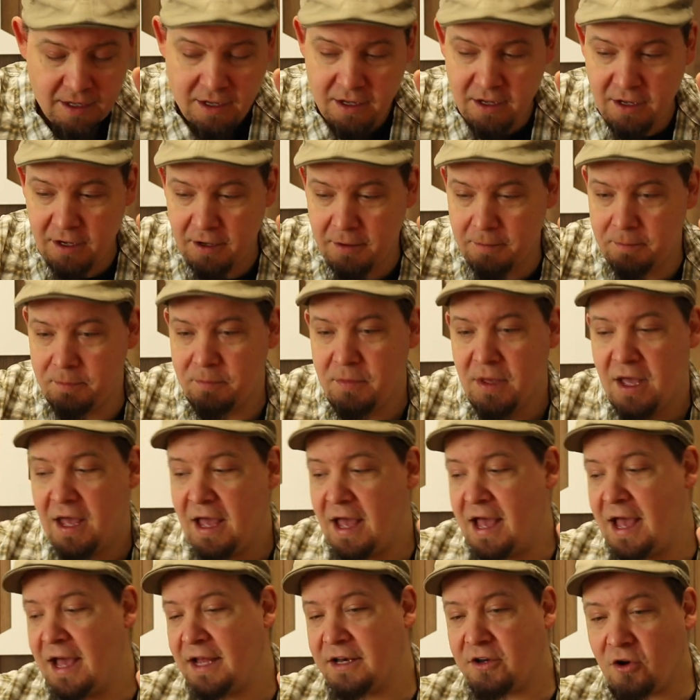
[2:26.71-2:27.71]

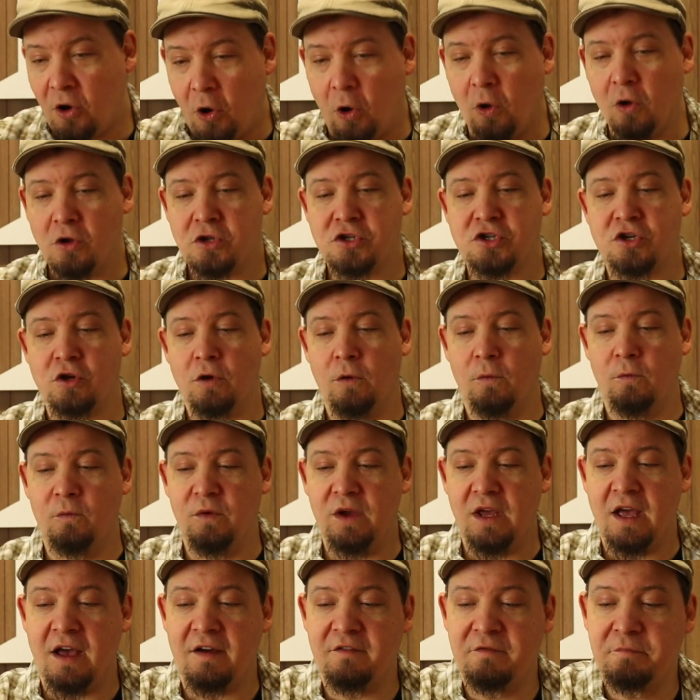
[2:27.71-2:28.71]
and also
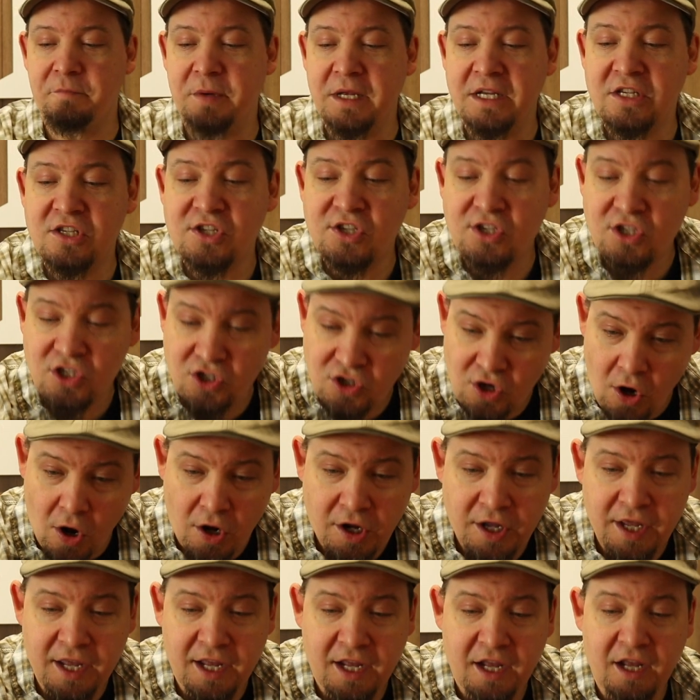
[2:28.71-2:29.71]
we have been
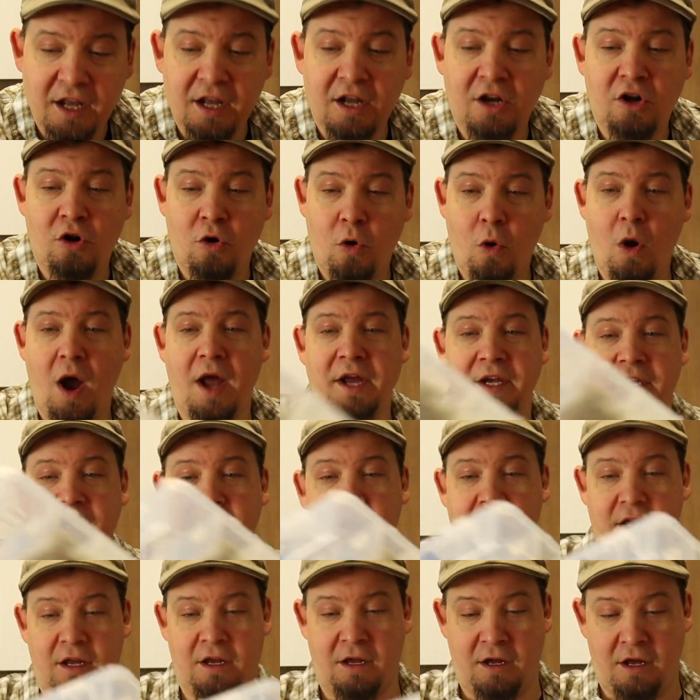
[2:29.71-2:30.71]
stocking quite
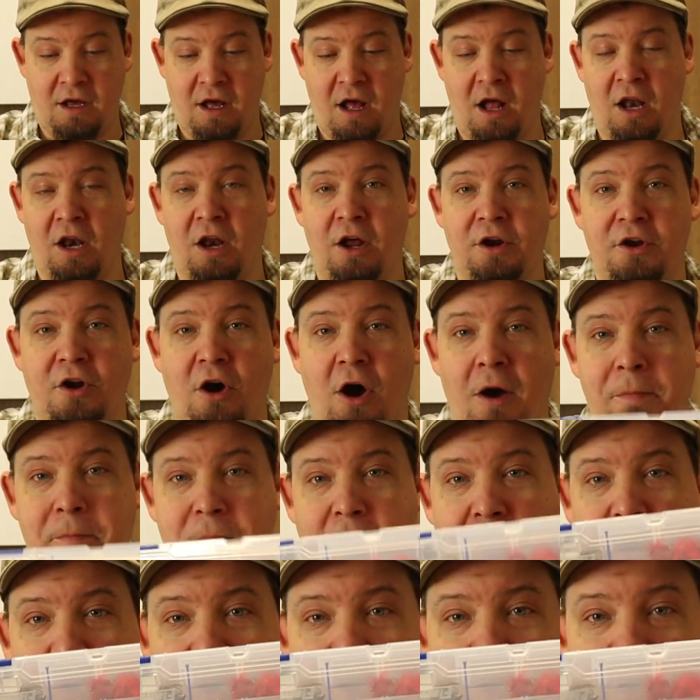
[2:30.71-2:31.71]
a lot
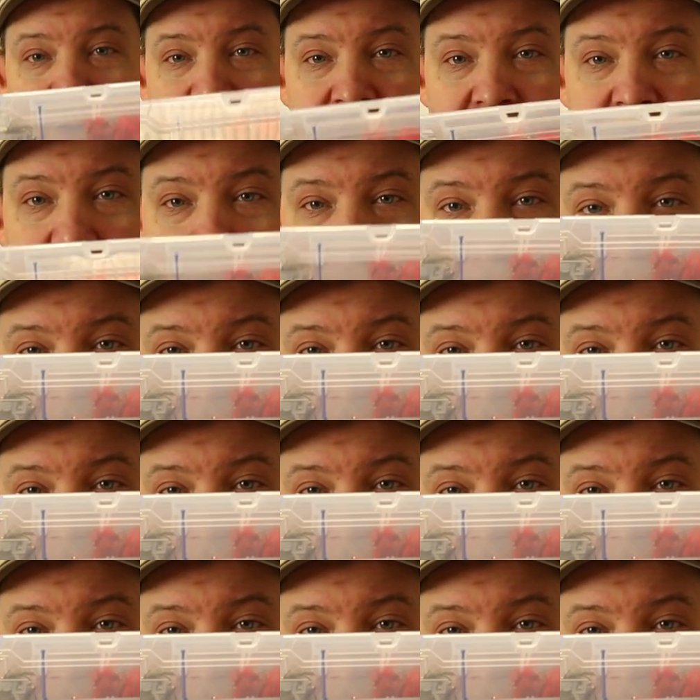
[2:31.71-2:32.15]
up on